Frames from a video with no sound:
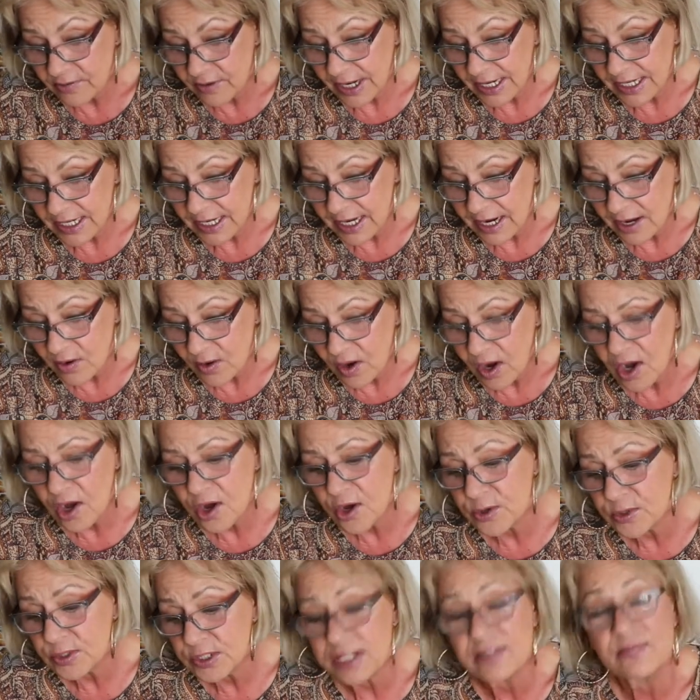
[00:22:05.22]
right now. A
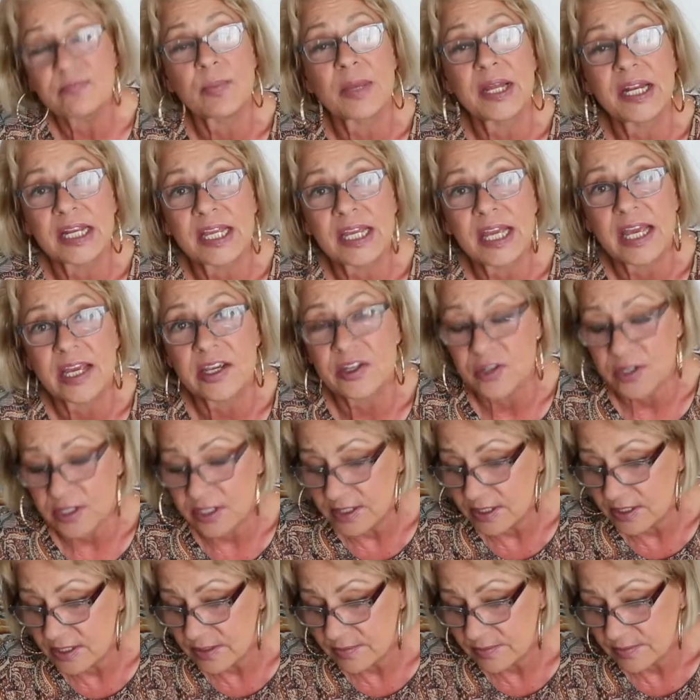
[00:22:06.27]
host of
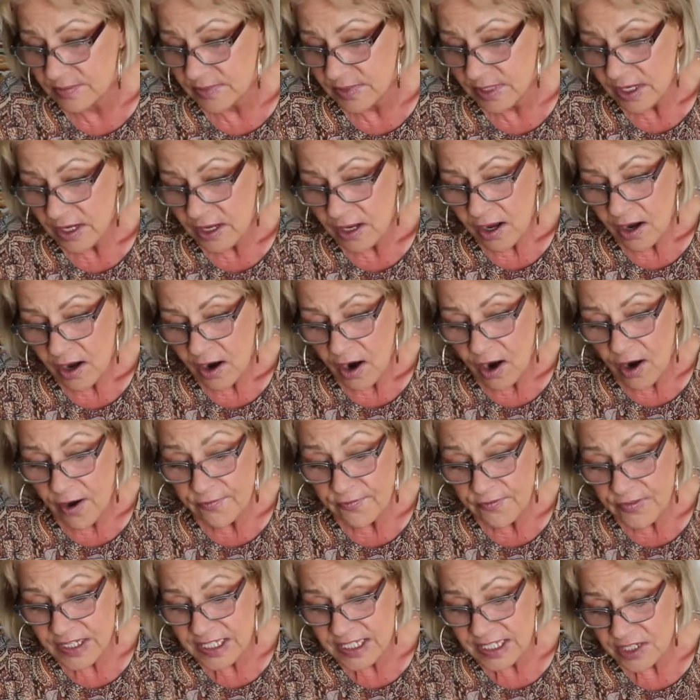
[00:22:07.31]
medications our
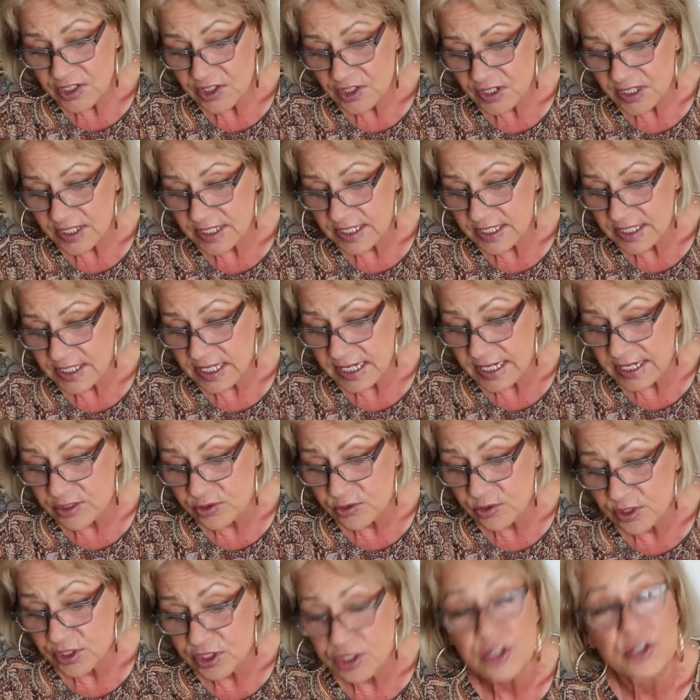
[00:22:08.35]
physicians
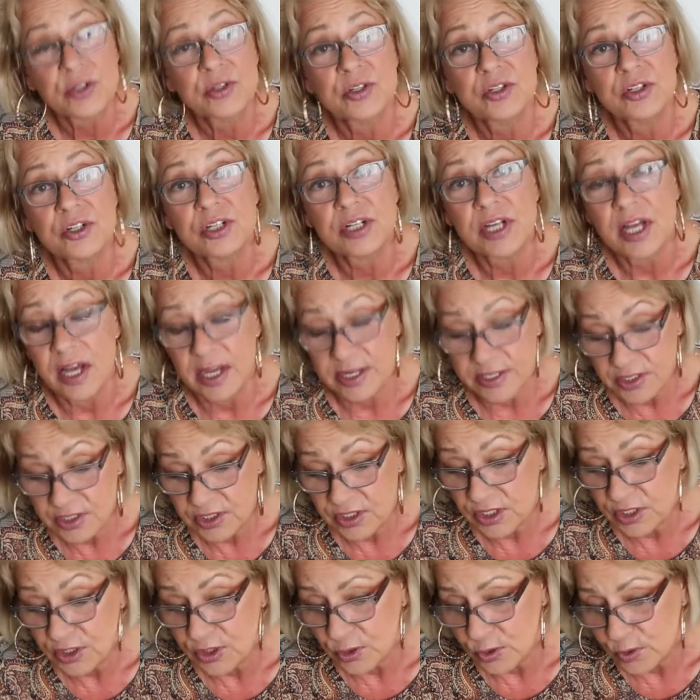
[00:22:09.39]
introduced us
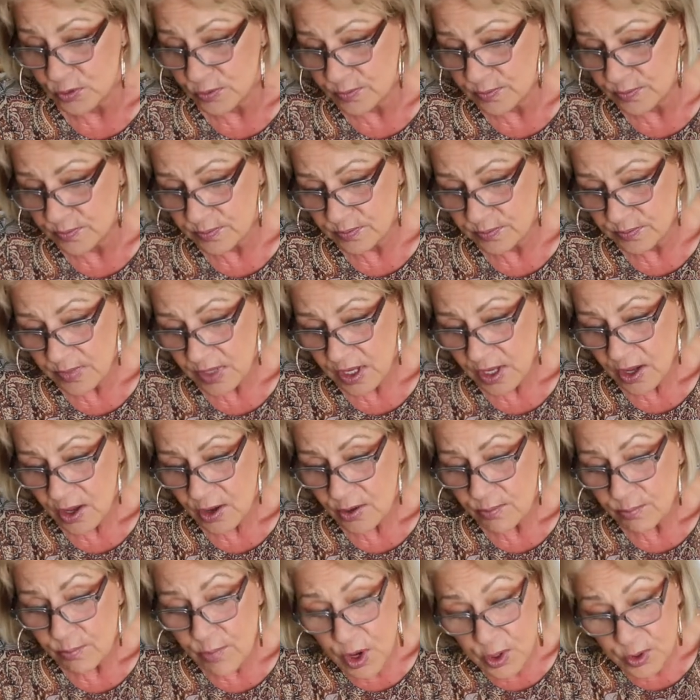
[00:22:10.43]
to,
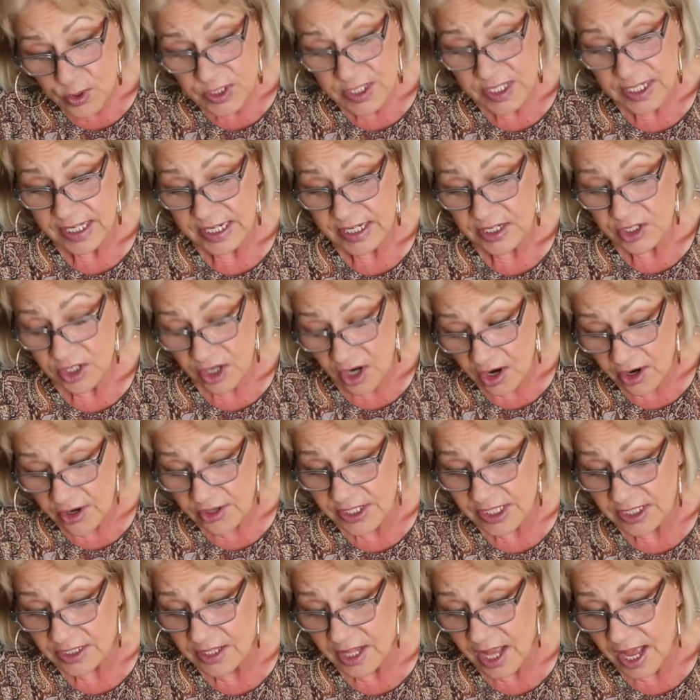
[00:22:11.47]
mostly to our
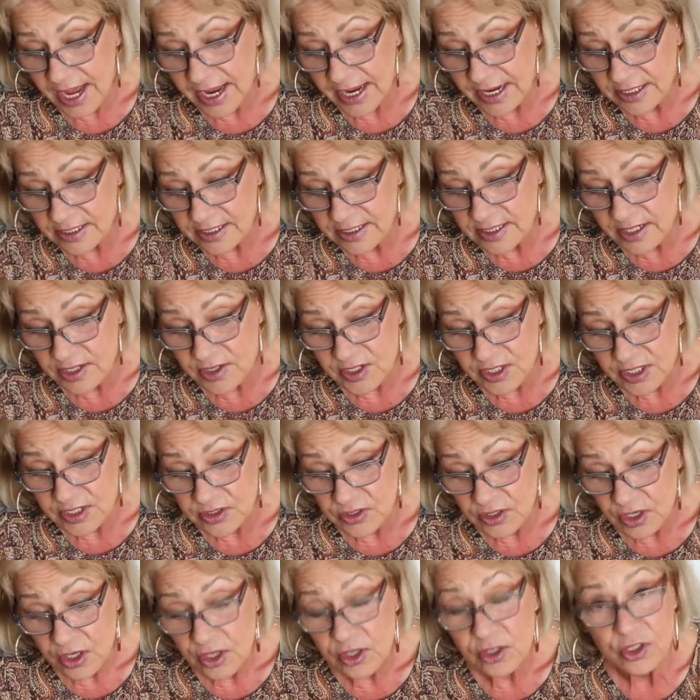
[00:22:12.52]
delight, such
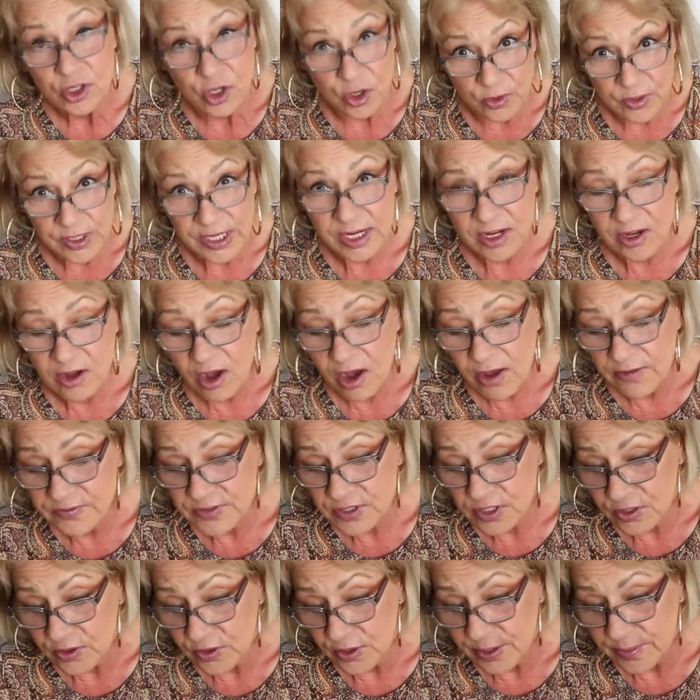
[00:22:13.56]
as codeine cough
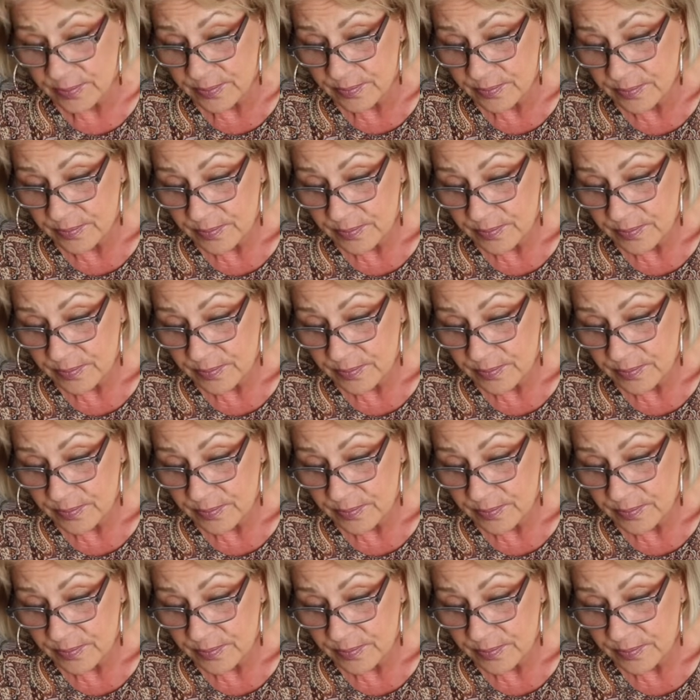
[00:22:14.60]
syrup.